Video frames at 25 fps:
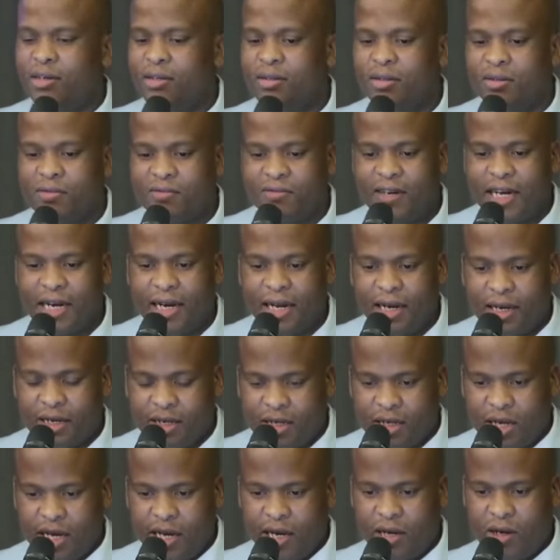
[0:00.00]
and
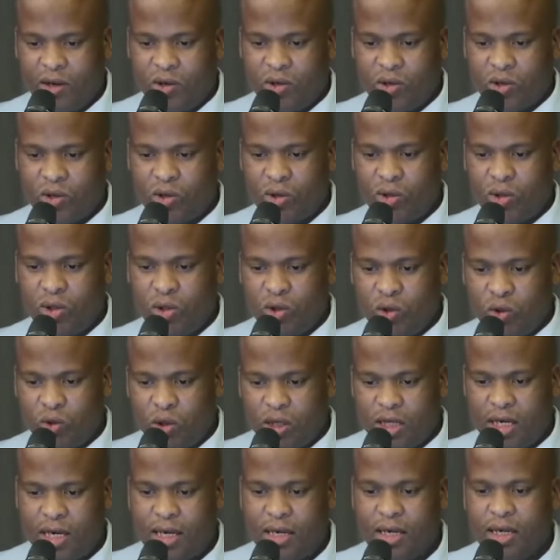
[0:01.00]
finally also
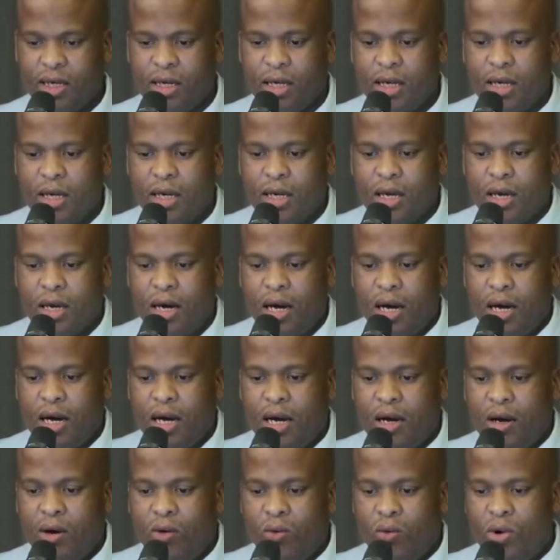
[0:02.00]
Juta.
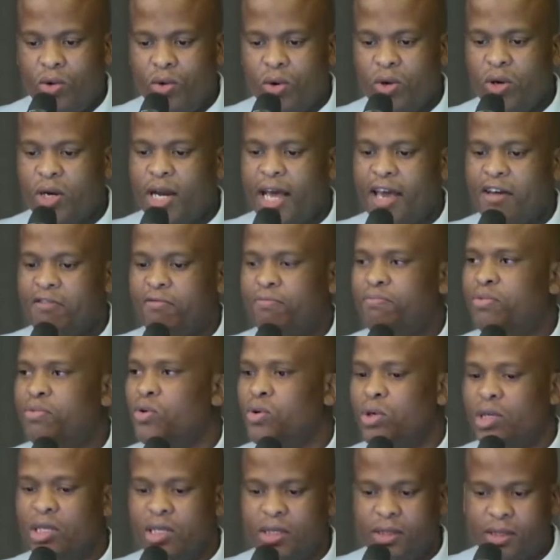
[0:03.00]
We wouldn't have
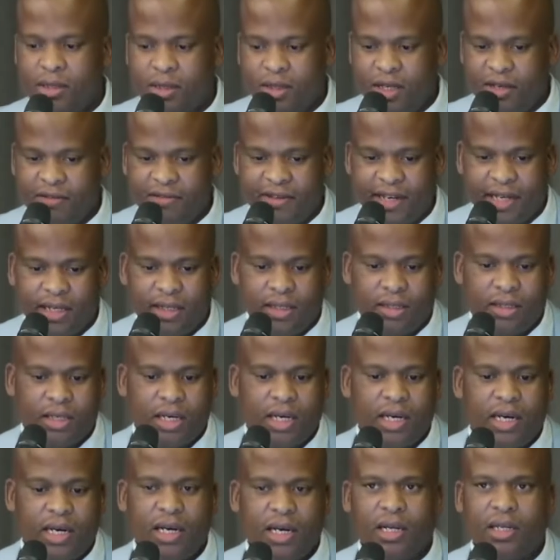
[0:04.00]
pulled this event,
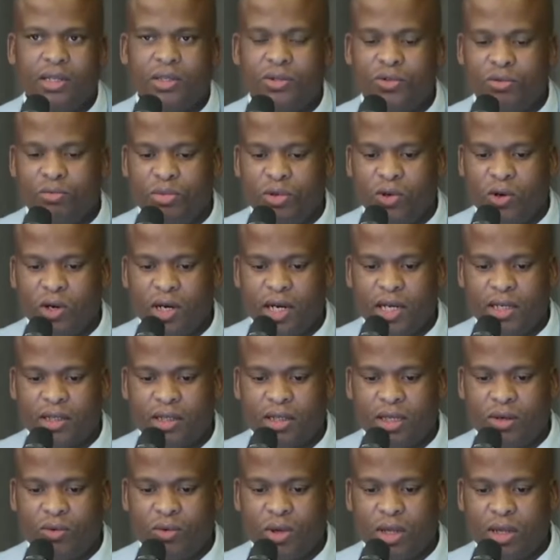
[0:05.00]
to be honest,
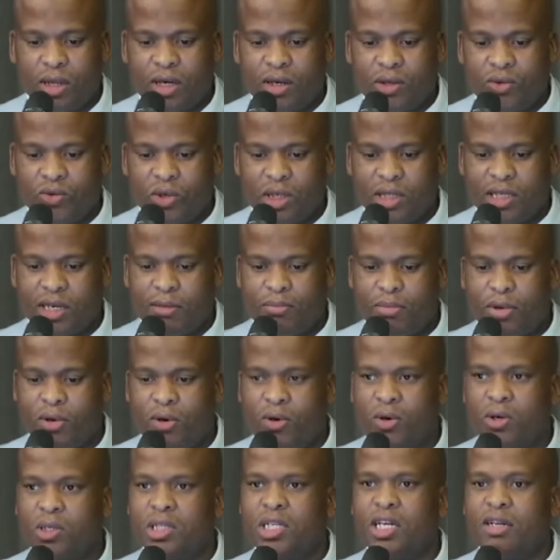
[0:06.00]
without your
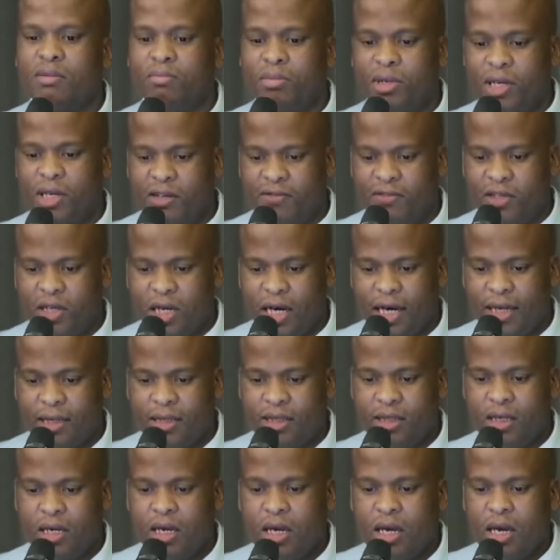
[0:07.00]
support and believe in
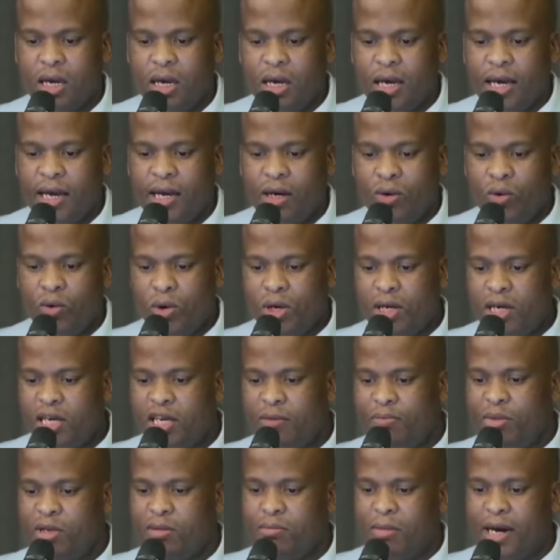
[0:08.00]
us. And we'll
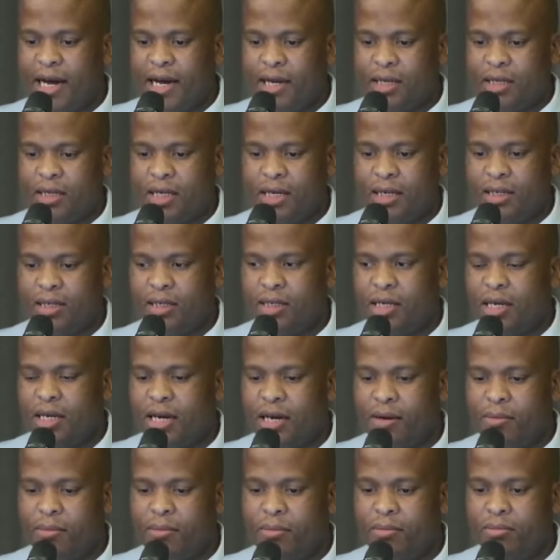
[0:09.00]
keep in mind that
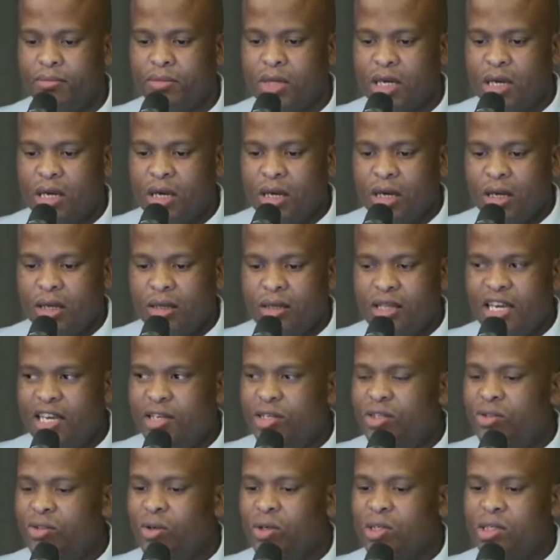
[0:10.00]
there
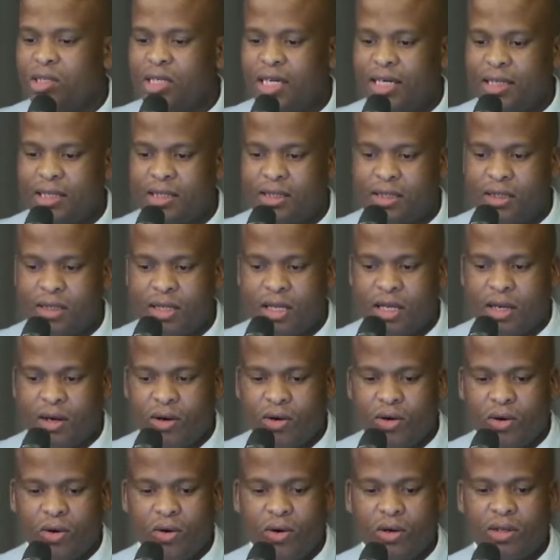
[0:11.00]
is no such
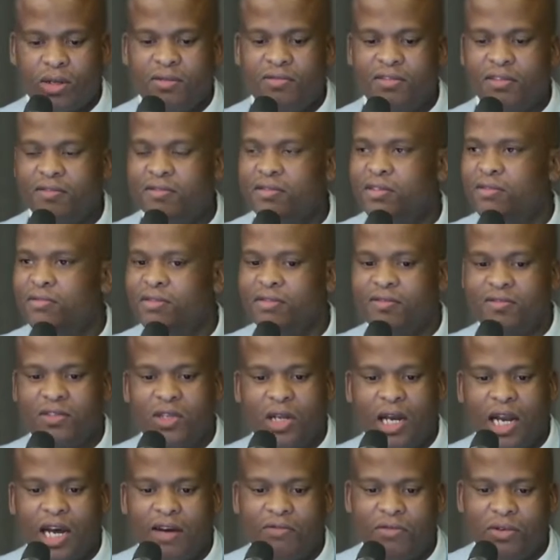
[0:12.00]
thing called
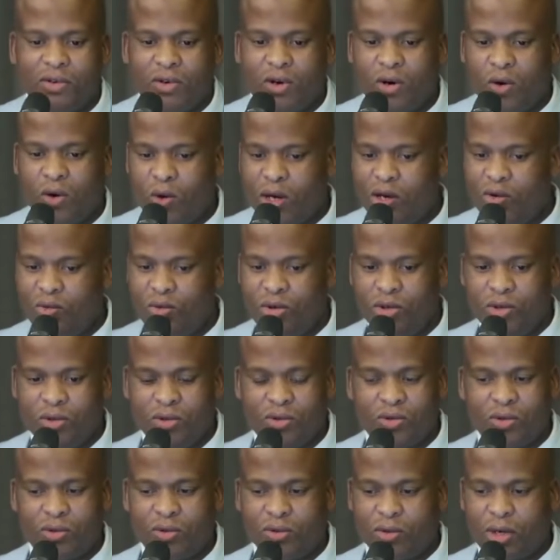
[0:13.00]
50-50 love. You know, when we
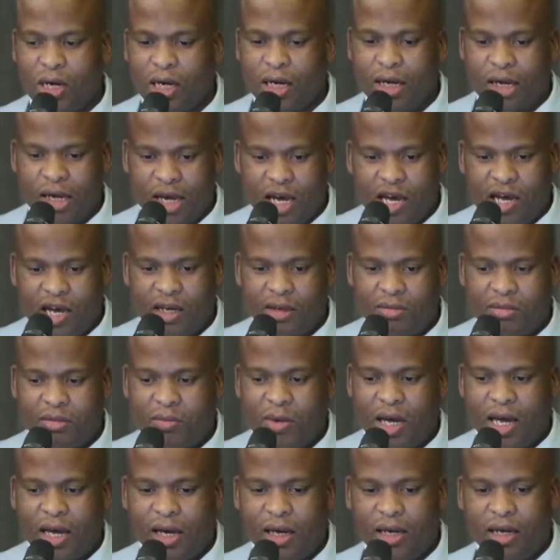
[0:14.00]
used to,
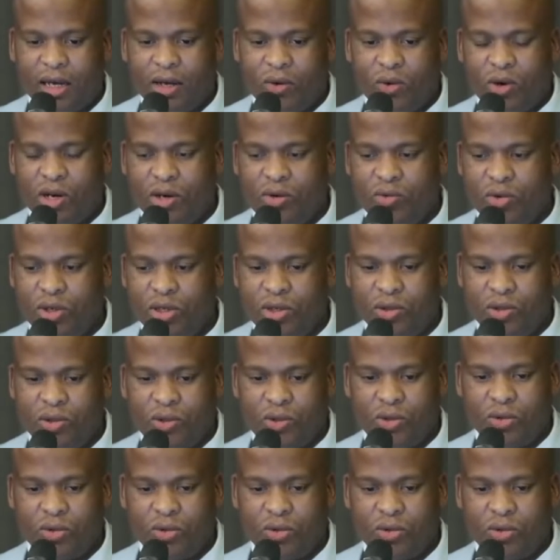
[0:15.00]
when we